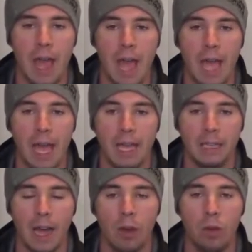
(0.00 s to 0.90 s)
and
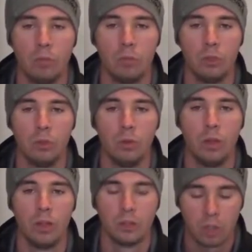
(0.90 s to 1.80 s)
I hope to
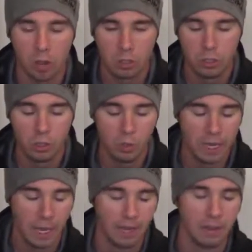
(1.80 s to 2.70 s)
talk to you
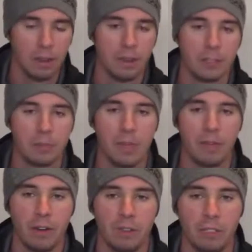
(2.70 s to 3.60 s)
again sometime
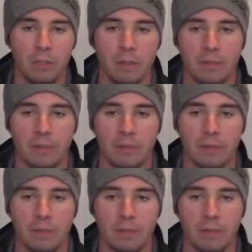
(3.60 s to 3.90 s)
very soon.